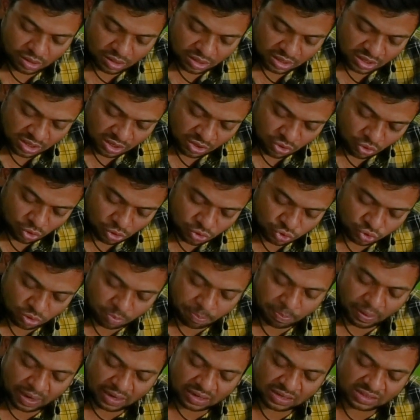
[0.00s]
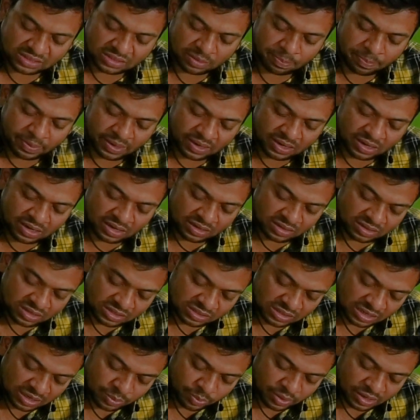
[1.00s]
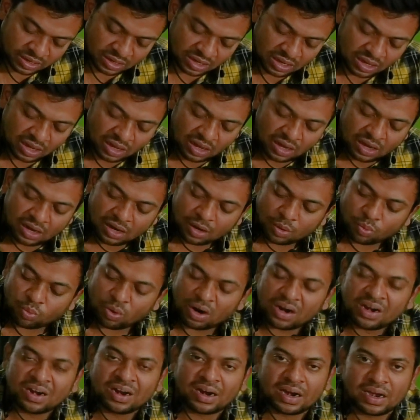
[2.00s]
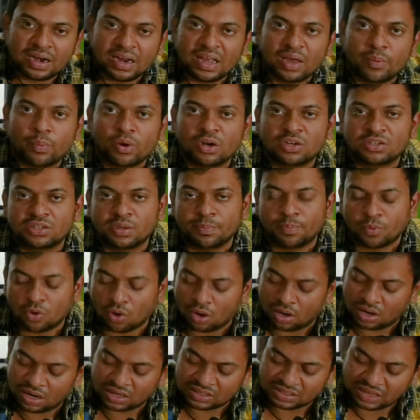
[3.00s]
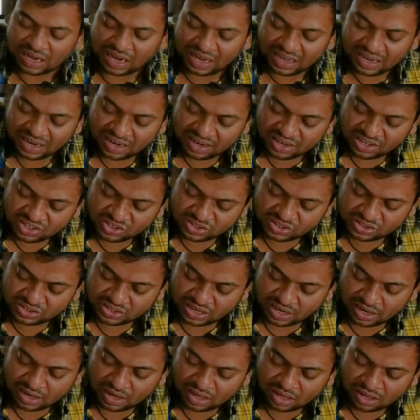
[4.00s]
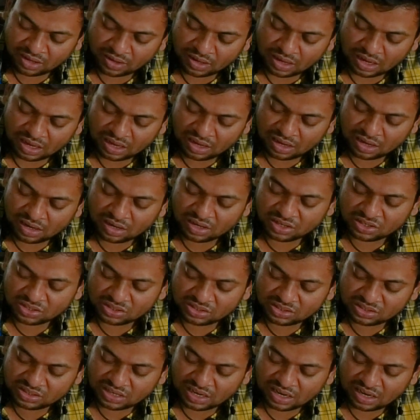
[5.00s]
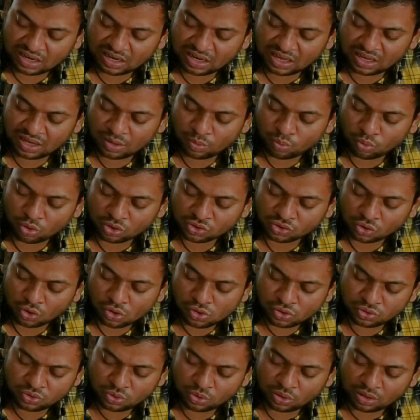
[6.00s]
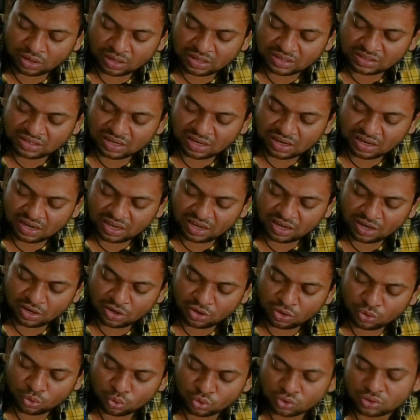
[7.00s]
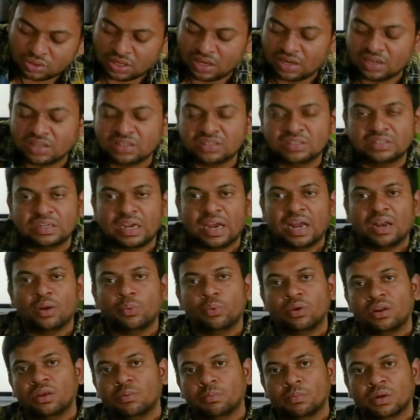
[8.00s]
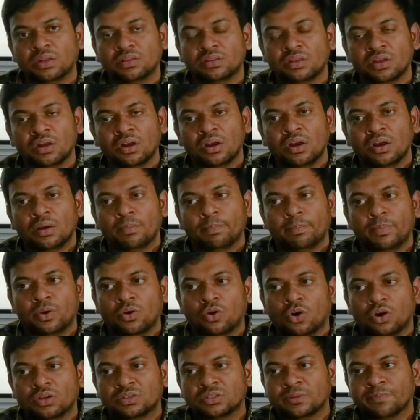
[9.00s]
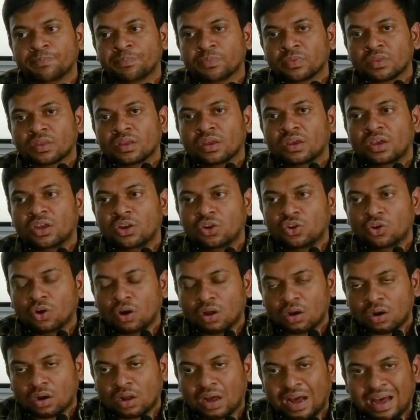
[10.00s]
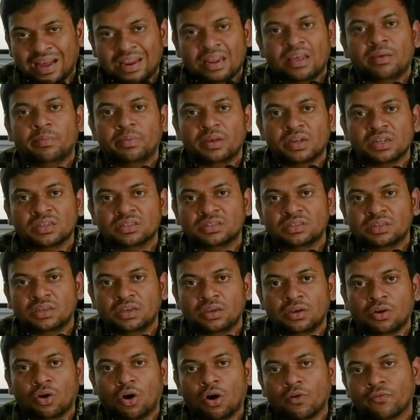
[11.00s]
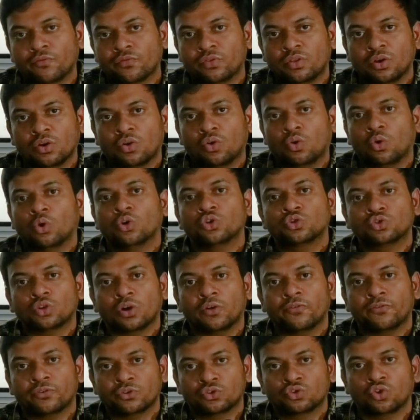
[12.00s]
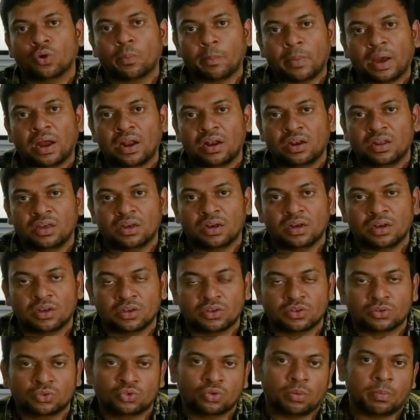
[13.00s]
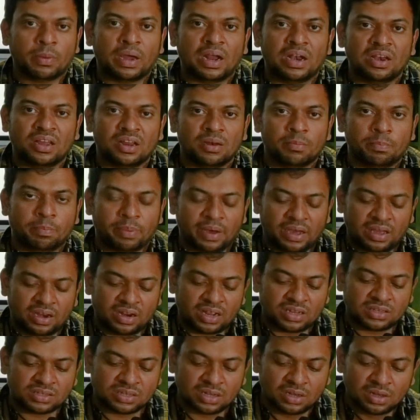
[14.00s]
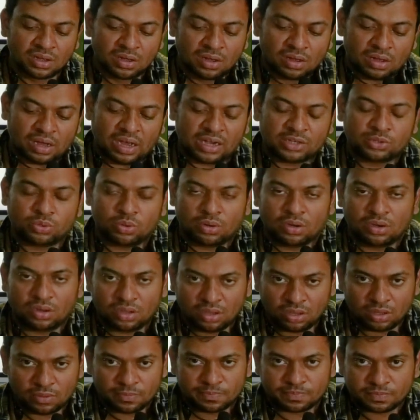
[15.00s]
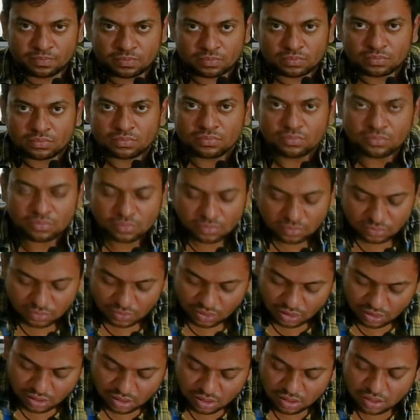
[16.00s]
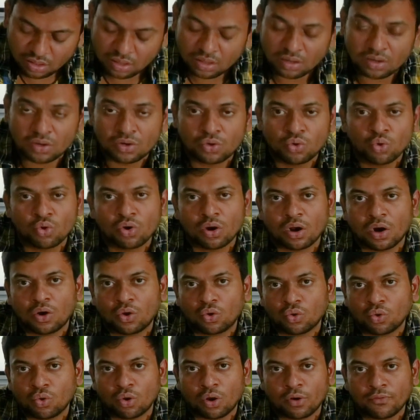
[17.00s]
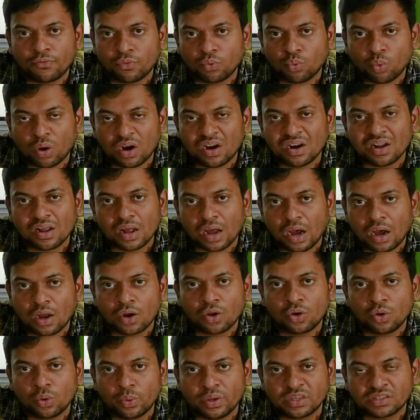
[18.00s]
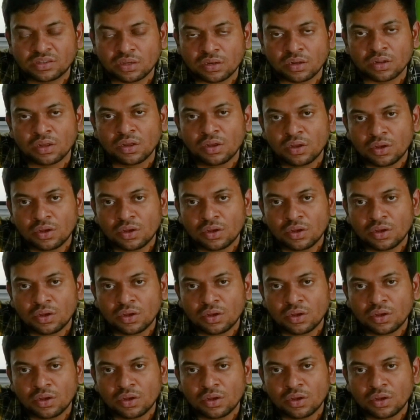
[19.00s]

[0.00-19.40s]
He also participated in this event. One naval ship called as INS Chennai. INS Chennai was also recently in news in January month, because in your Arabian Sea off the coast of Somalia, Somalian pirates actually took control of one cargo vessel.